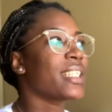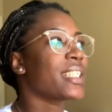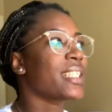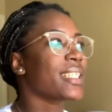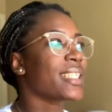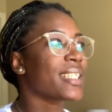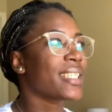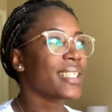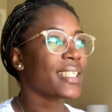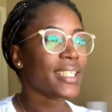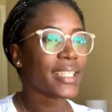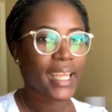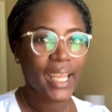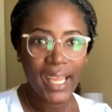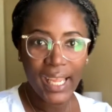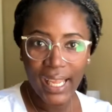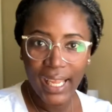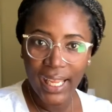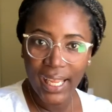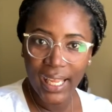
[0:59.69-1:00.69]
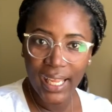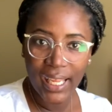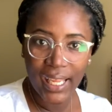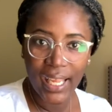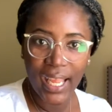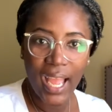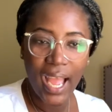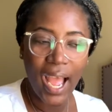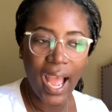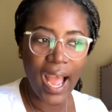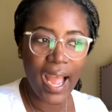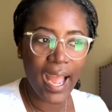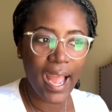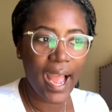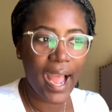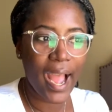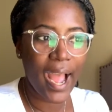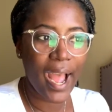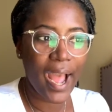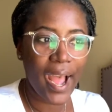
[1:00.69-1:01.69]
Today I
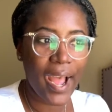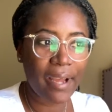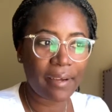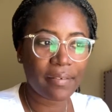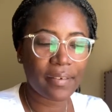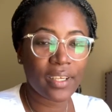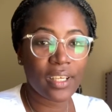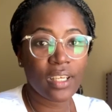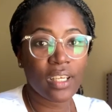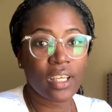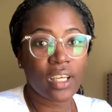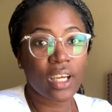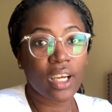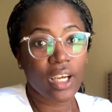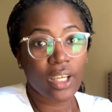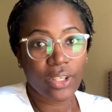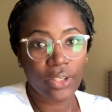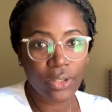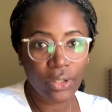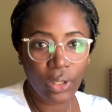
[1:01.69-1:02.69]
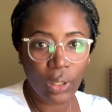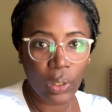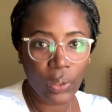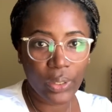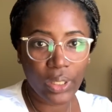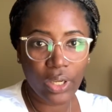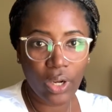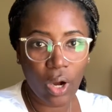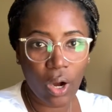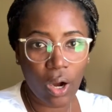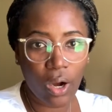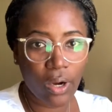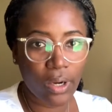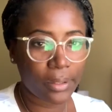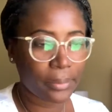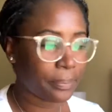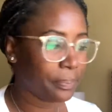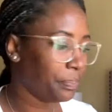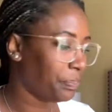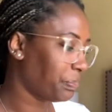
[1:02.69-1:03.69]
have a little clothing
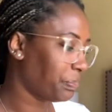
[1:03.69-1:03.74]
haul,